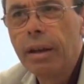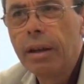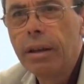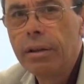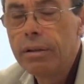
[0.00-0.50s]

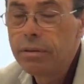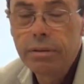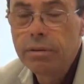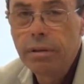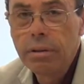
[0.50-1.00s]

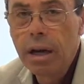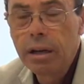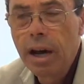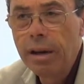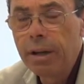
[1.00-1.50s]
It's not
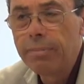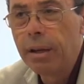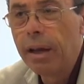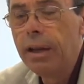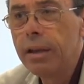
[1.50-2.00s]
a comic
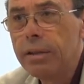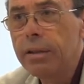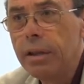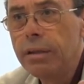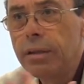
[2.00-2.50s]
play.
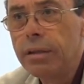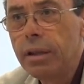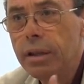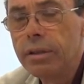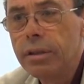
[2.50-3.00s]

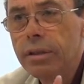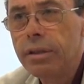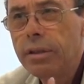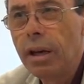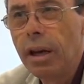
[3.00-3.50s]

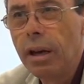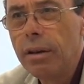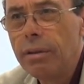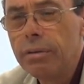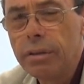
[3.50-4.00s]

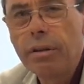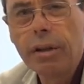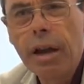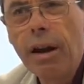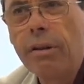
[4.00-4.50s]
So
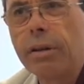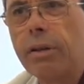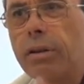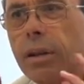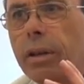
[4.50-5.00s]
the
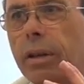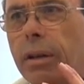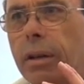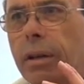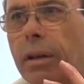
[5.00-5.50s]
characters
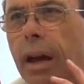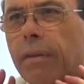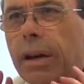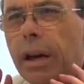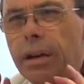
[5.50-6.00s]

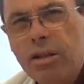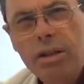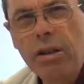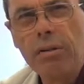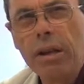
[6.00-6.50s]
have a kind of
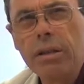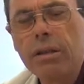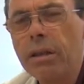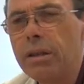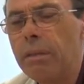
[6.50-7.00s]

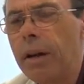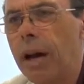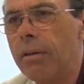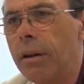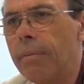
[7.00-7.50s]
seriousness
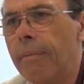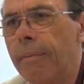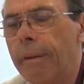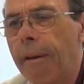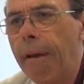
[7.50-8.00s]
about them
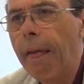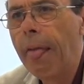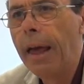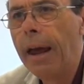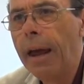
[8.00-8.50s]

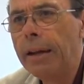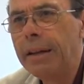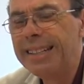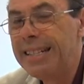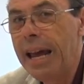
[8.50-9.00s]

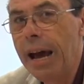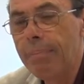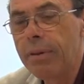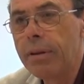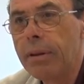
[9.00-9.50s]
and a
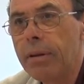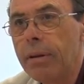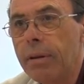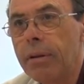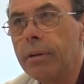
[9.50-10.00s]
depth
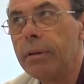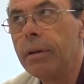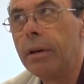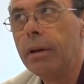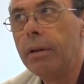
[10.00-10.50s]

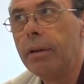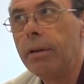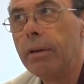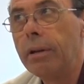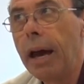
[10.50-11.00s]

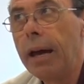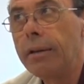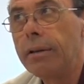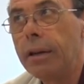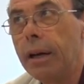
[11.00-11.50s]

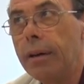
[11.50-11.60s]
that